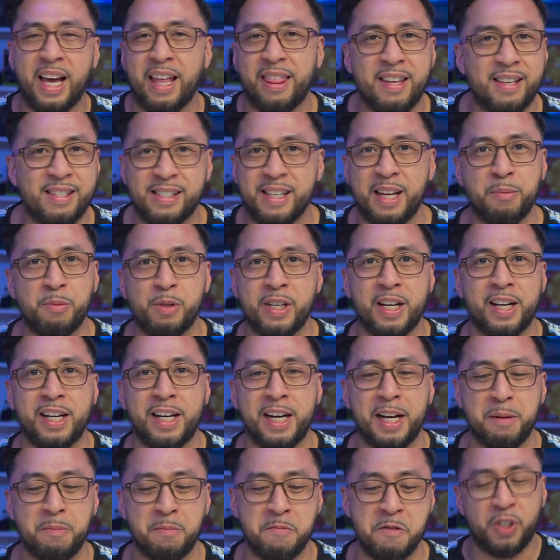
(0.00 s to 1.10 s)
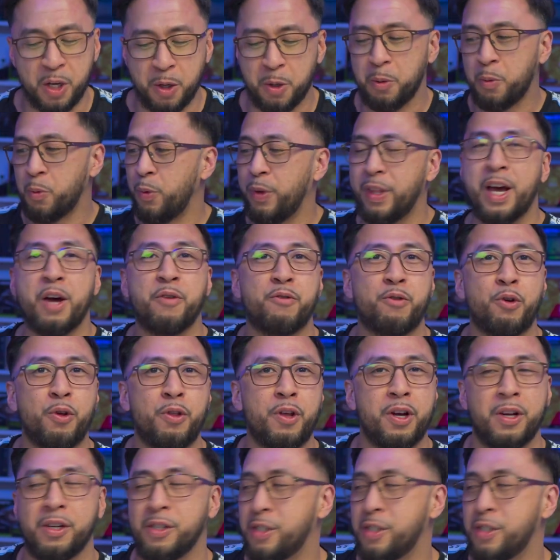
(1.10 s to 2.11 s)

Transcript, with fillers: at the same time. So without further